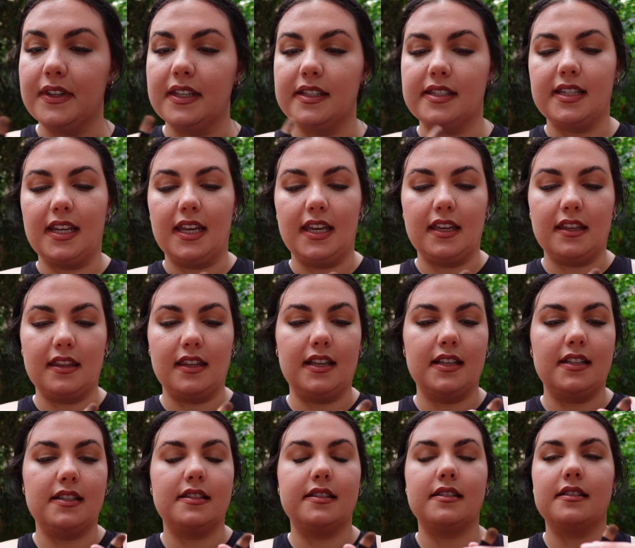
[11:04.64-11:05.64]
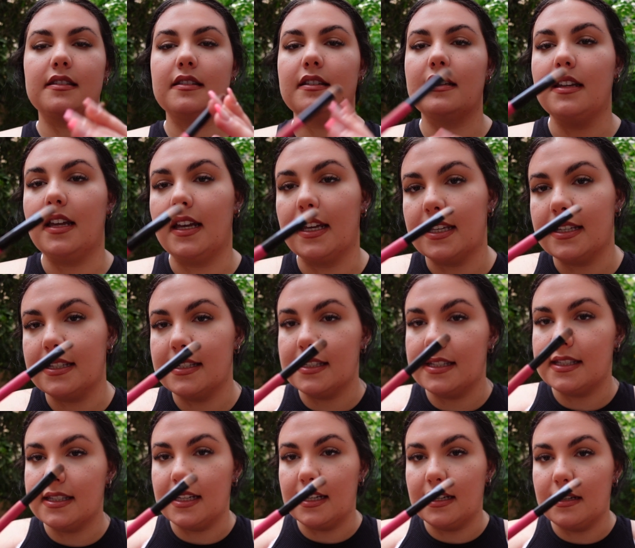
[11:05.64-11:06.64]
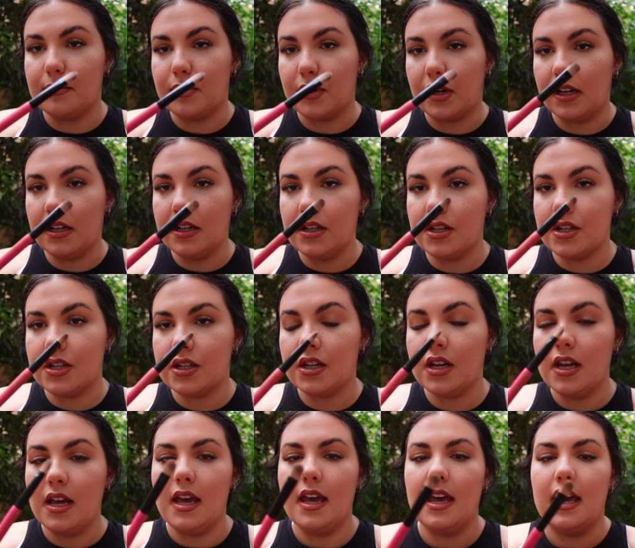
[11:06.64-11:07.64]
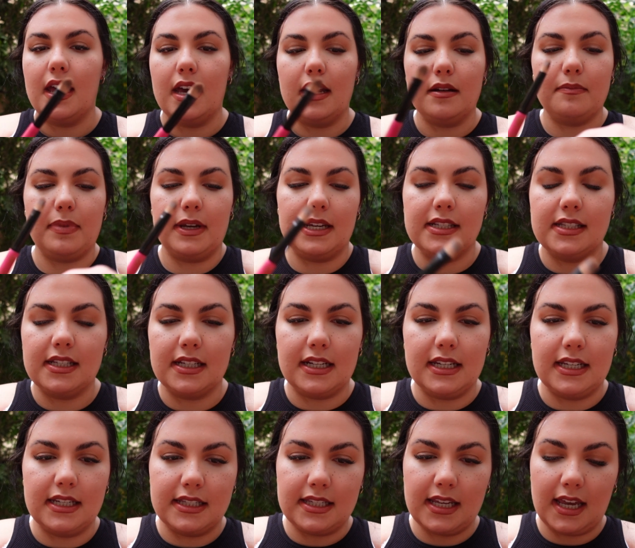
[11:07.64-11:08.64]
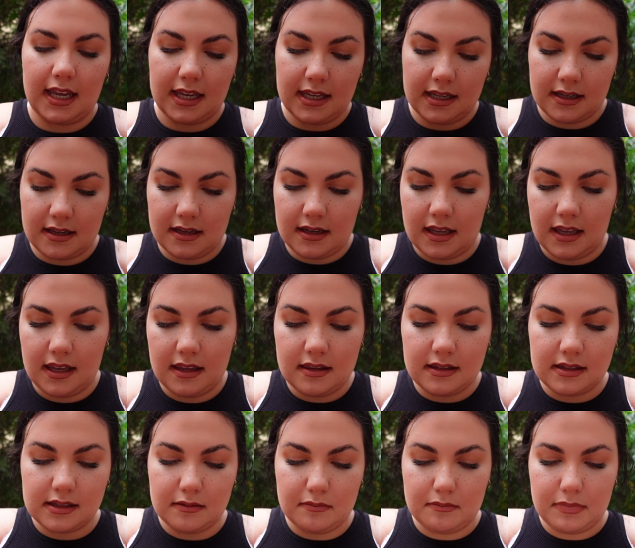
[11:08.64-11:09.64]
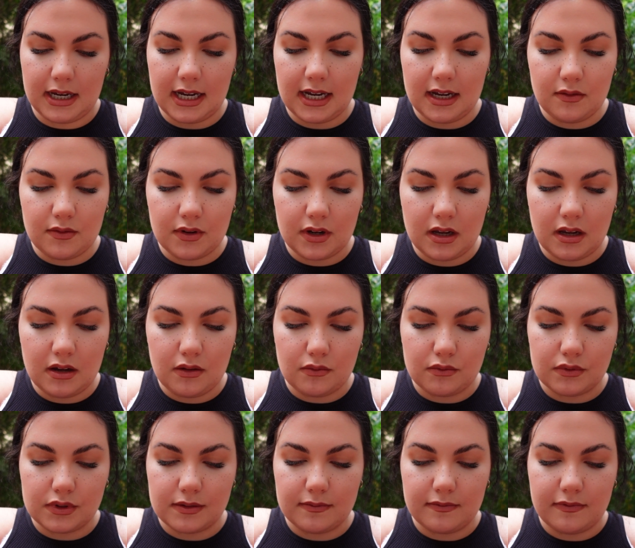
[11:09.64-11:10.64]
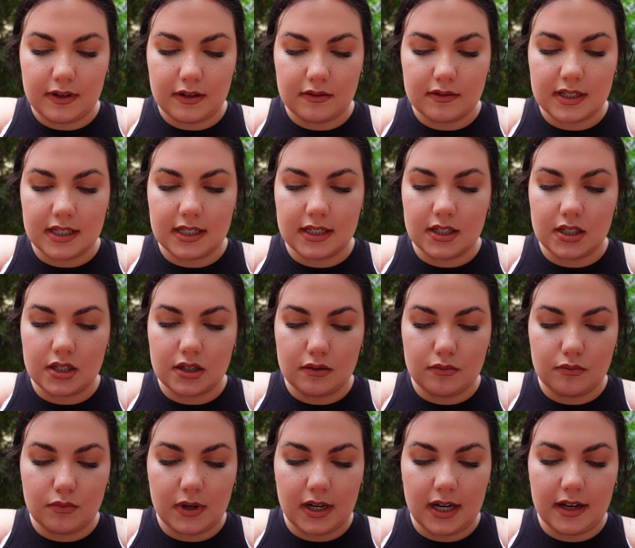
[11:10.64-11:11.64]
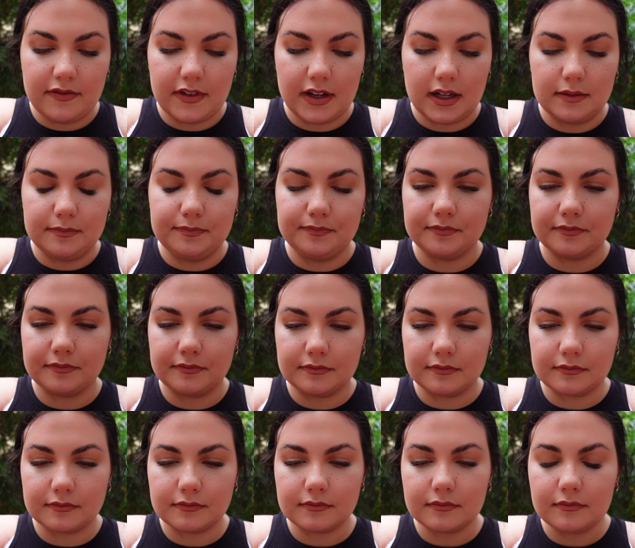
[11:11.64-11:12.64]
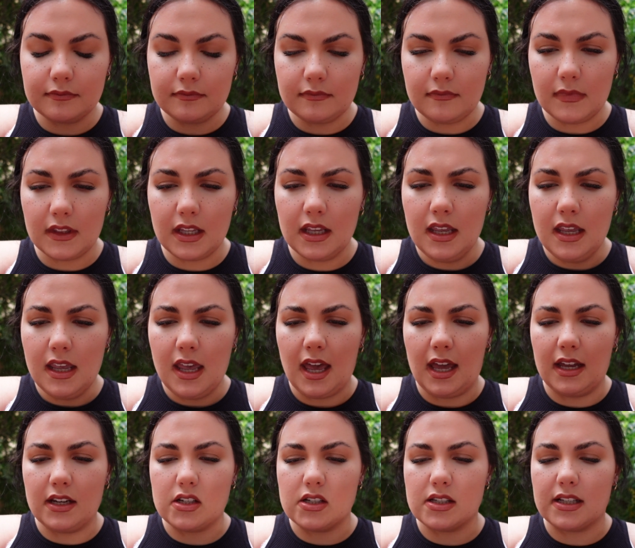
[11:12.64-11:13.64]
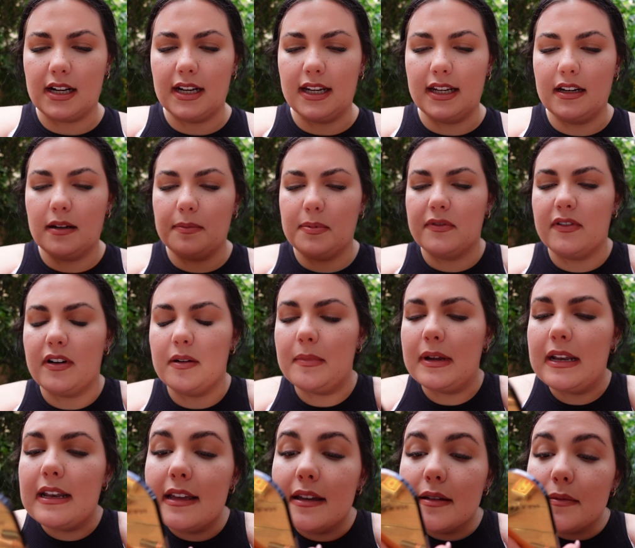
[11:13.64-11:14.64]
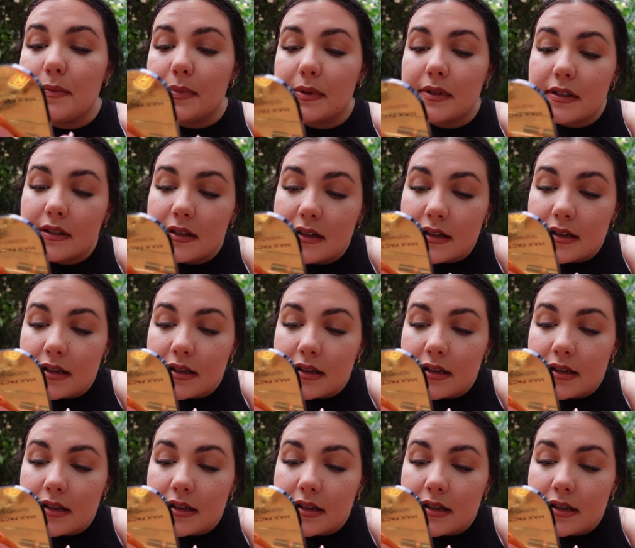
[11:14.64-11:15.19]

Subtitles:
Is take this like concealer brush and basically take either some powder or some foundation, whatever, and just clean up around my lips.